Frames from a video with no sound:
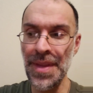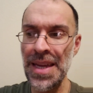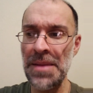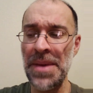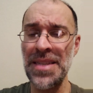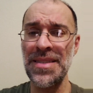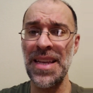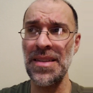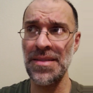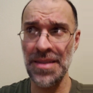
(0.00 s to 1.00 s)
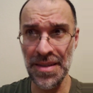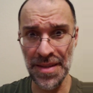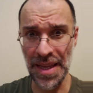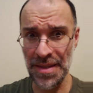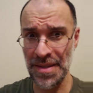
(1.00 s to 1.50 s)
And it makes sense
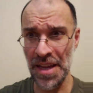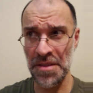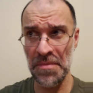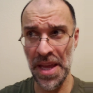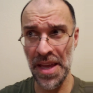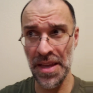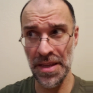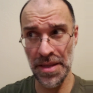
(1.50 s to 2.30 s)
because, like, Sekhmet